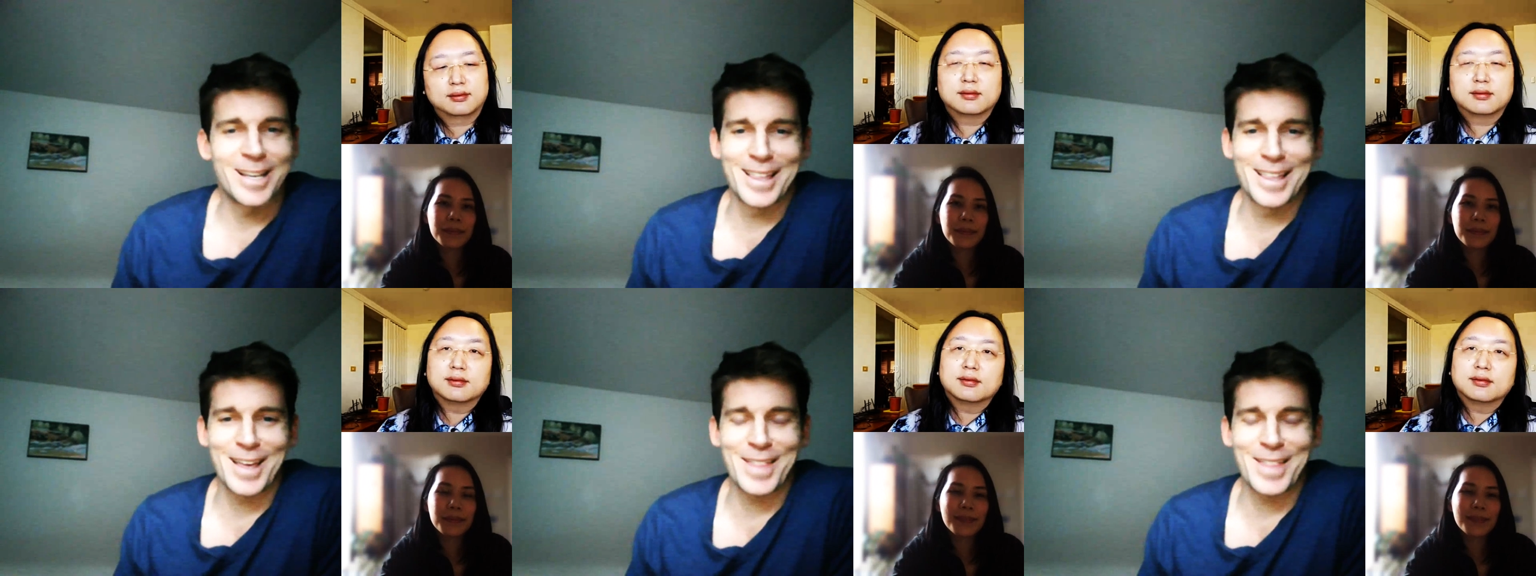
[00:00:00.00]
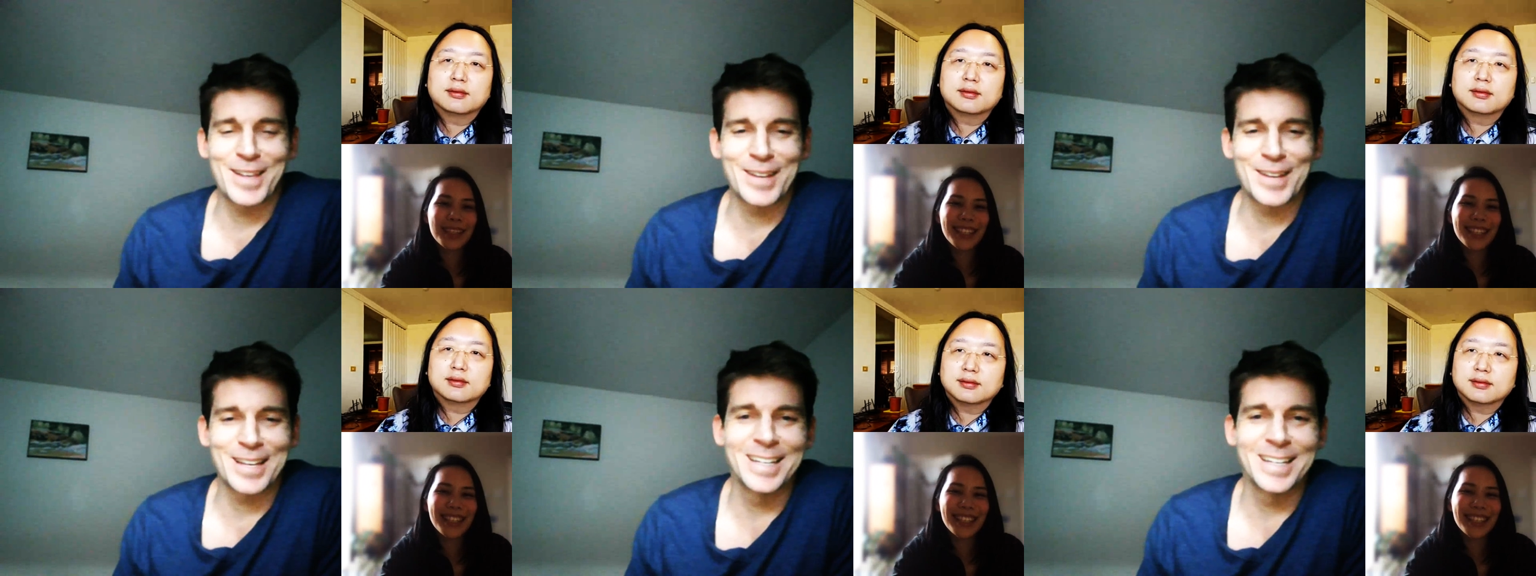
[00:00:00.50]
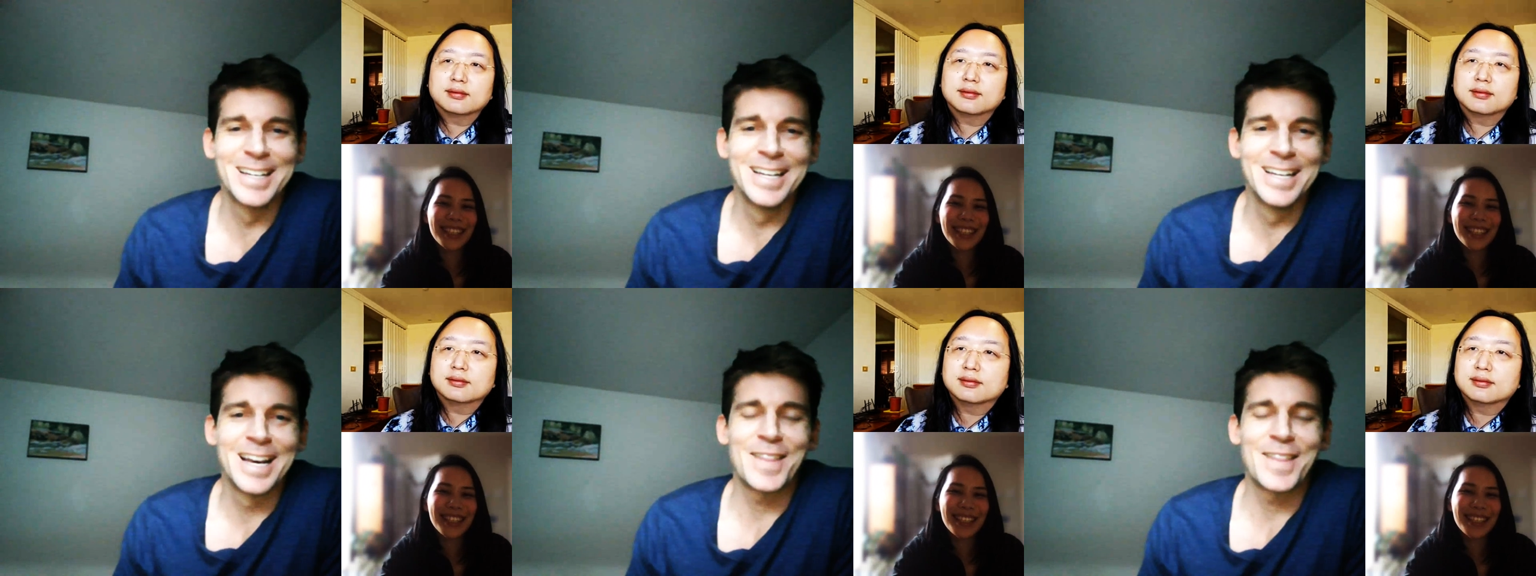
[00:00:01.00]
Speaker 1: I think uh,
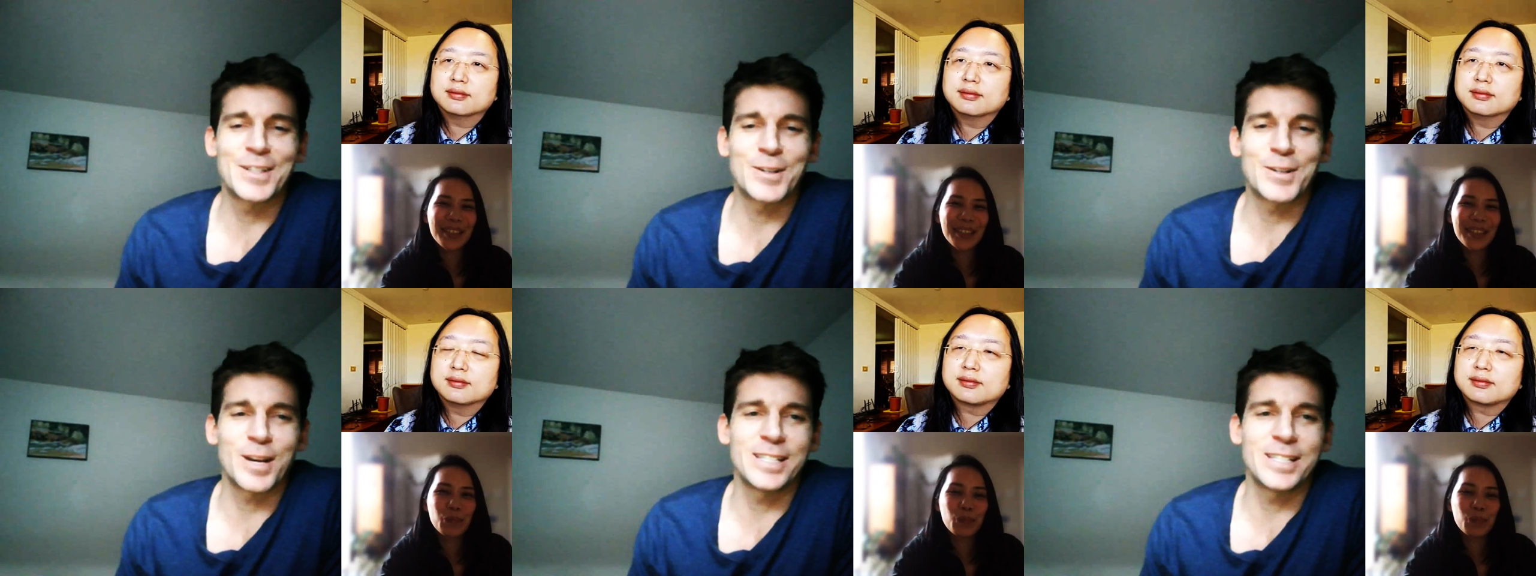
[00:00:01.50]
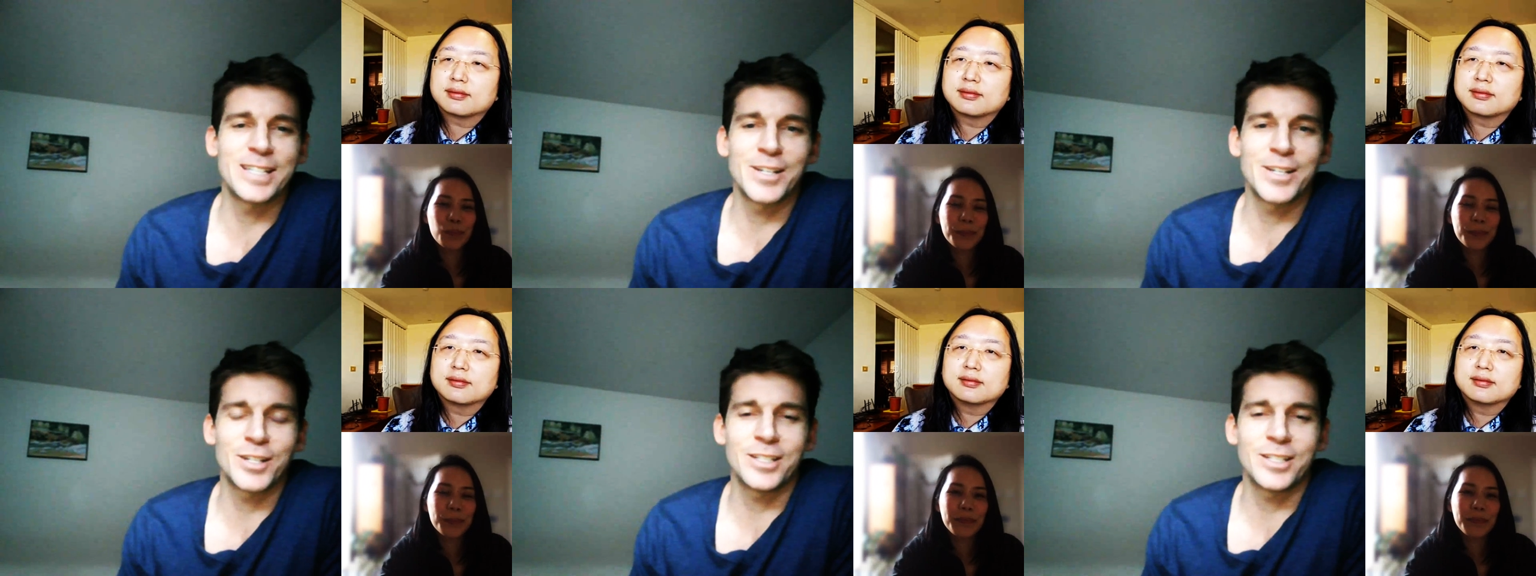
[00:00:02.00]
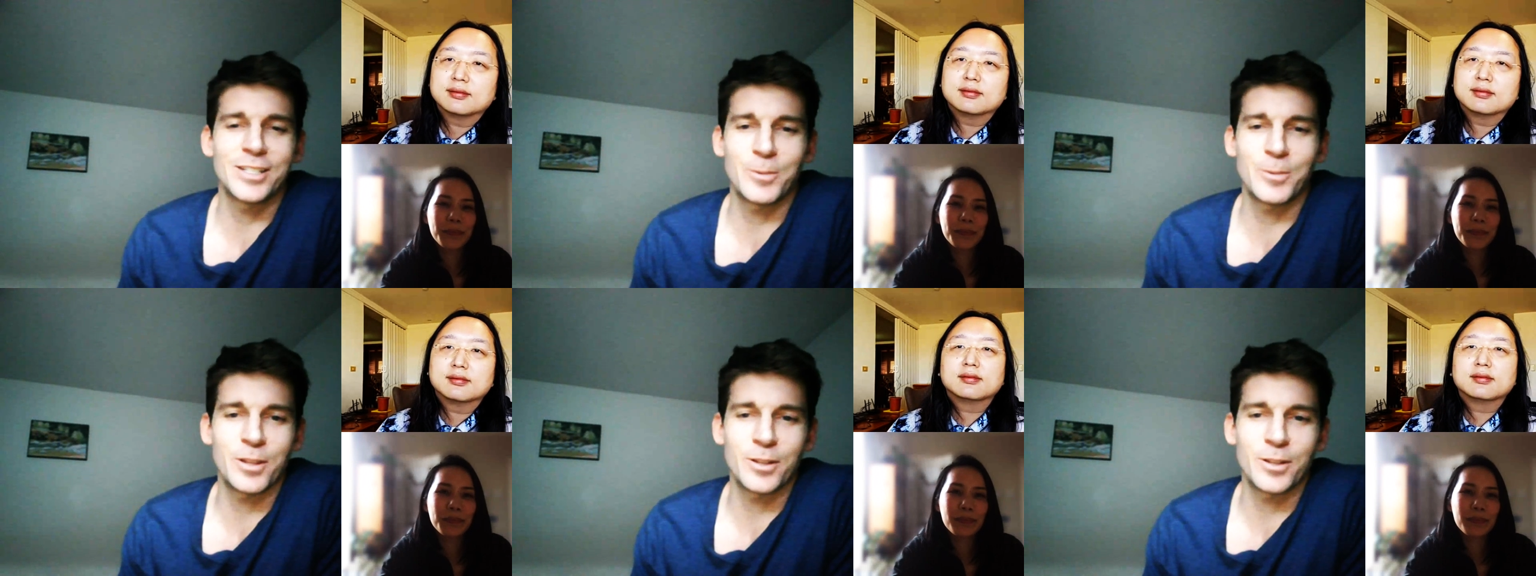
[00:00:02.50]
I think it's a great tension to sit
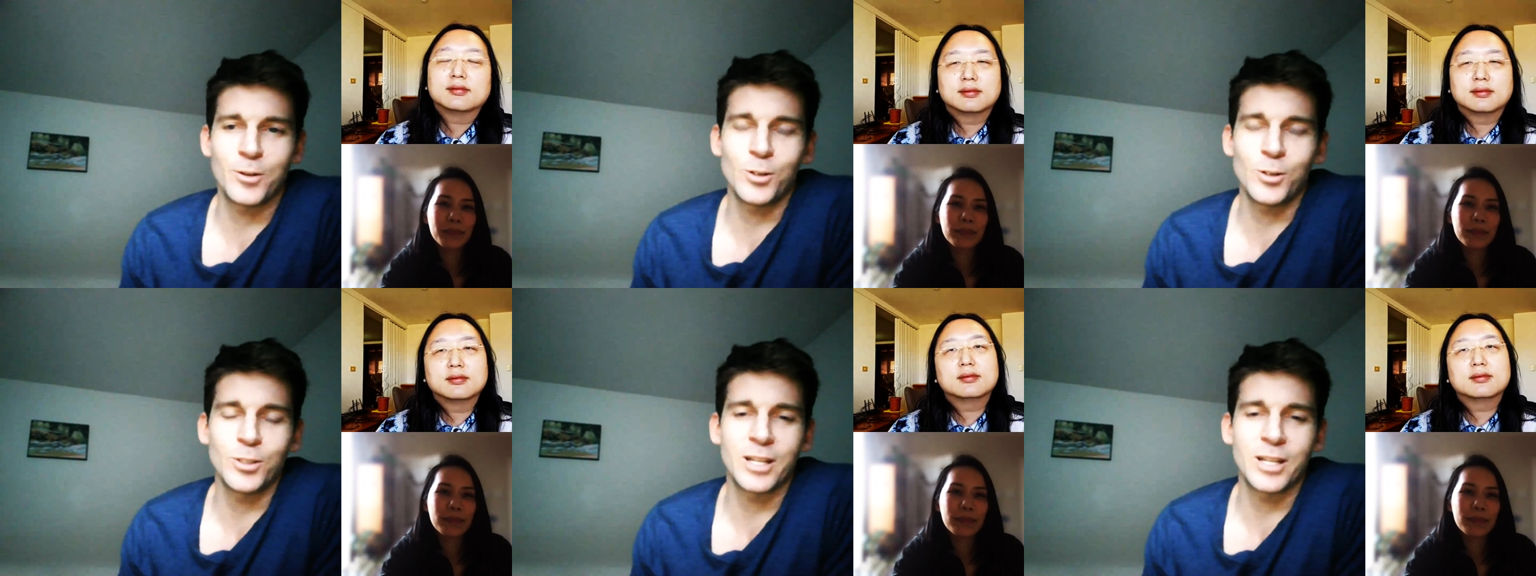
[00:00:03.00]
with and hold.